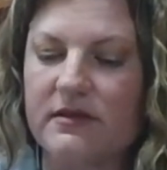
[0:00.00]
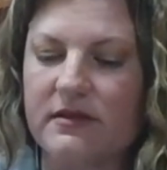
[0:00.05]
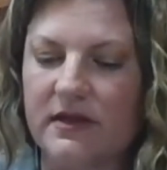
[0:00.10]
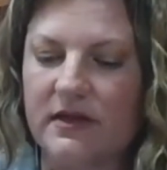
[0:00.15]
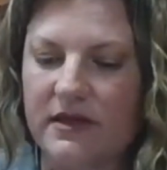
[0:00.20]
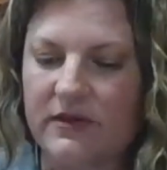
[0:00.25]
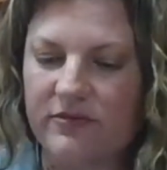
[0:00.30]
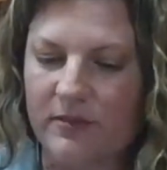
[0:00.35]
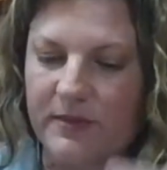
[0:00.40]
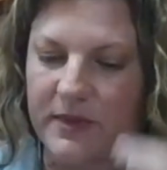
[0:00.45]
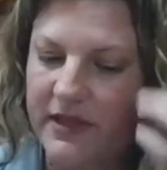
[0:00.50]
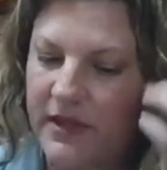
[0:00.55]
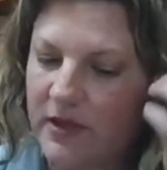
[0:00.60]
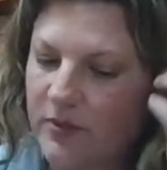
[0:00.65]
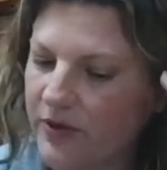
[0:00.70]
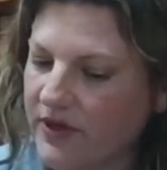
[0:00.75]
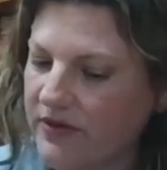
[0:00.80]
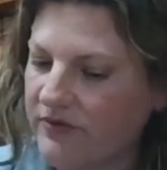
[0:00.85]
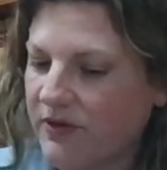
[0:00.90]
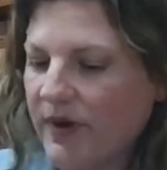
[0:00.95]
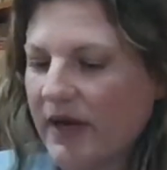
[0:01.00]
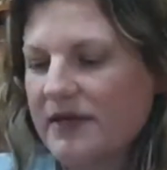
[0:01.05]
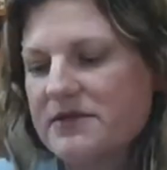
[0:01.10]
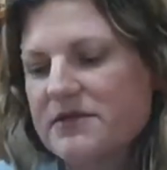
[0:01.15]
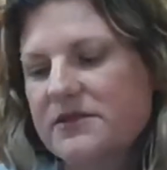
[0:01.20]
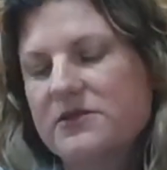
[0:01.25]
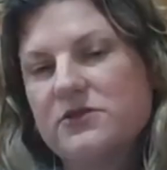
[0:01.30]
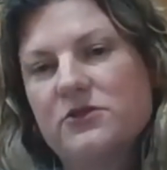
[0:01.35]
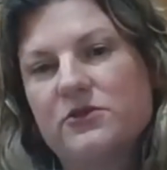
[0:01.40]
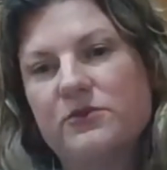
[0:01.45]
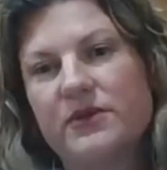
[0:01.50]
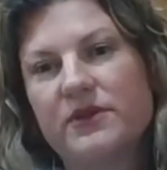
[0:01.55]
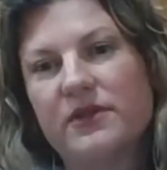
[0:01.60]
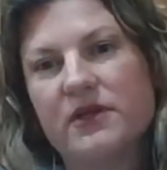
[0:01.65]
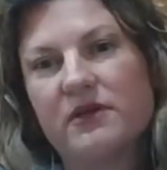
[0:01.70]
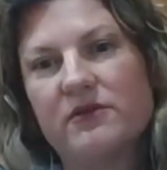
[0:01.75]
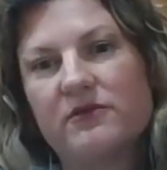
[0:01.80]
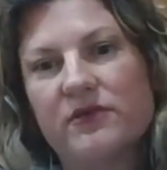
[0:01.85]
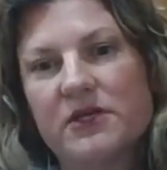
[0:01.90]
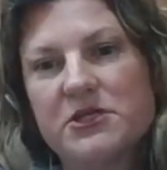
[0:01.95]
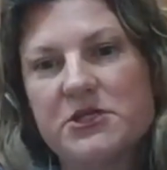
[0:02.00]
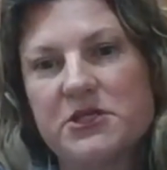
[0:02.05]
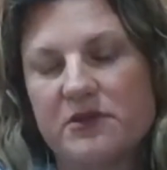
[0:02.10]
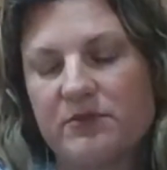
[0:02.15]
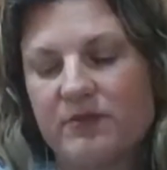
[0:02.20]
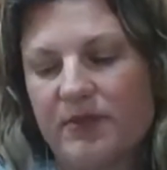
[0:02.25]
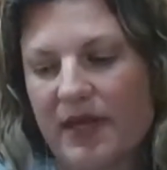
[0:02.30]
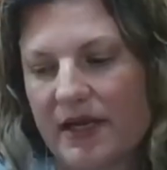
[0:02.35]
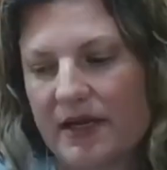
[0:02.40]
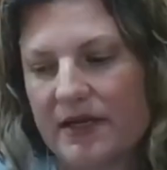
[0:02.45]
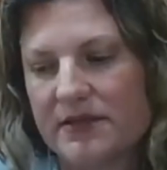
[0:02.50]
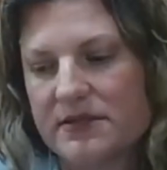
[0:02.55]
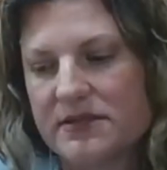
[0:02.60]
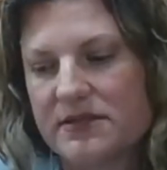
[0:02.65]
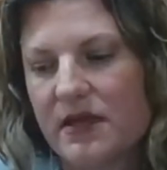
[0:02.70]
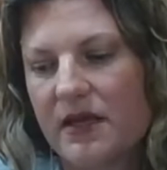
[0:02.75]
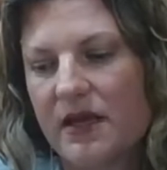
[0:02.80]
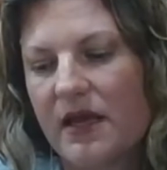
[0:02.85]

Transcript: from a legal point of view, has to do with the eviction bans.